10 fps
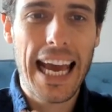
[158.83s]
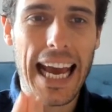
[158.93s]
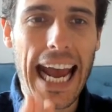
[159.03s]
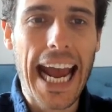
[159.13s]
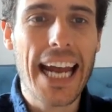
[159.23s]

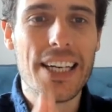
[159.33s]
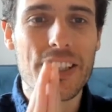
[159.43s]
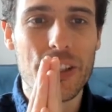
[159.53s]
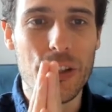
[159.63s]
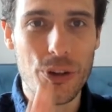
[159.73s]
and
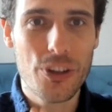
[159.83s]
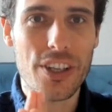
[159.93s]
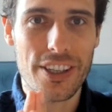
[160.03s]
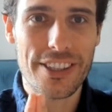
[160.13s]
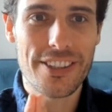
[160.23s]

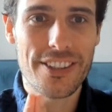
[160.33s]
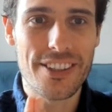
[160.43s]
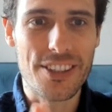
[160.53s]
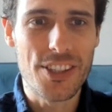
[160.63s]
Uranus, this